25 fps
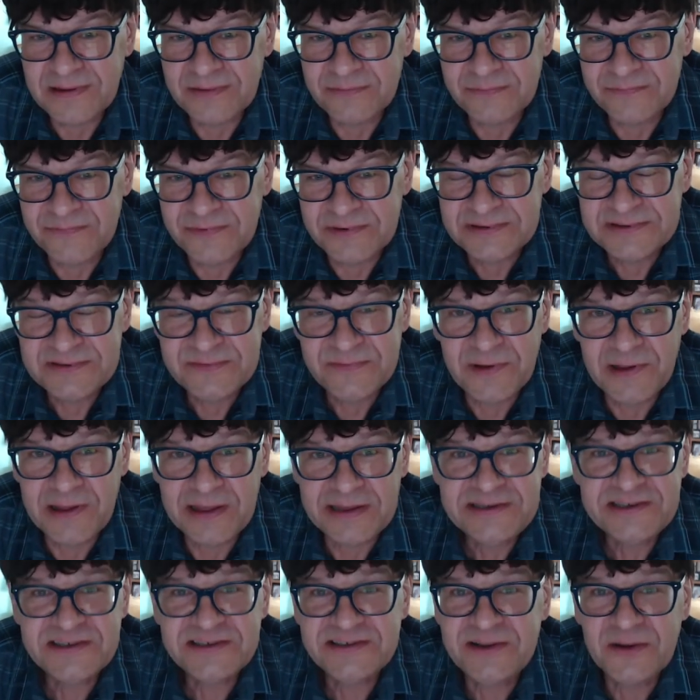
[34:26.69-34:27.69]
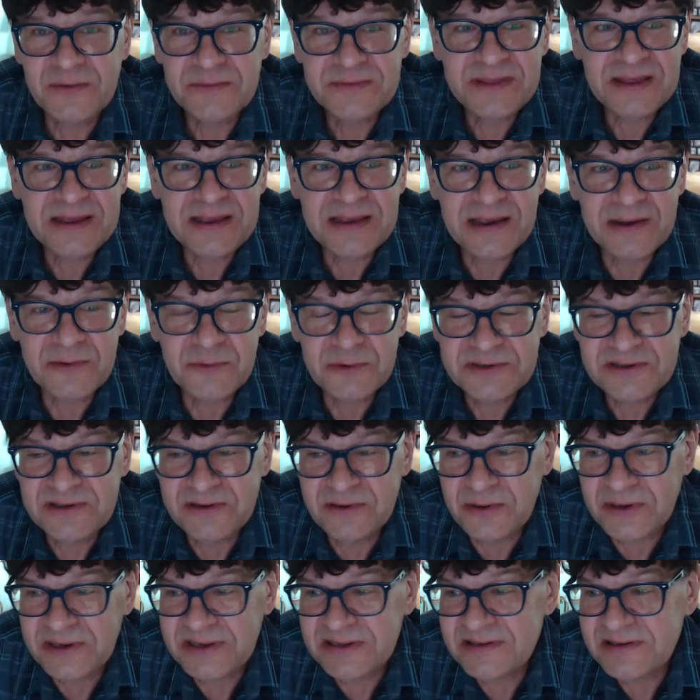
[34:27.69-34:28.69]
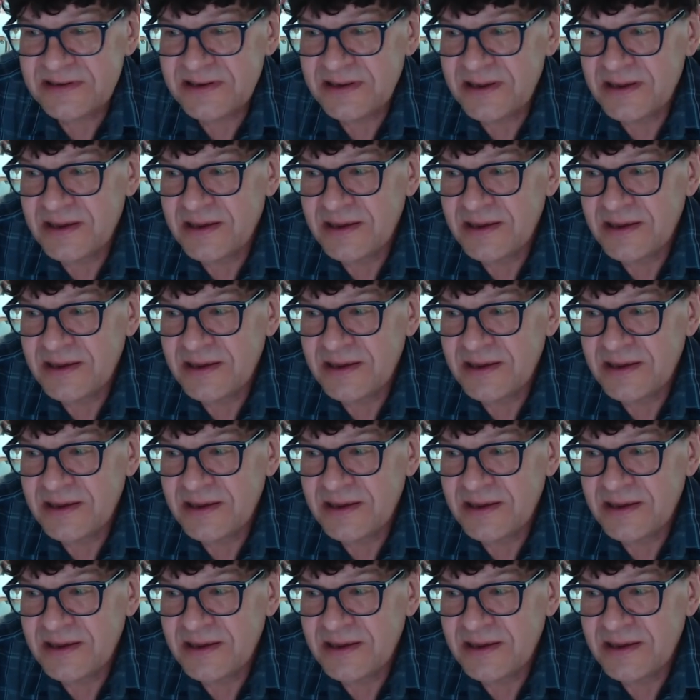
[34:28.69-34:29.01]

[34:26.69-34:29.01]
first of all, I just don't think I would do it.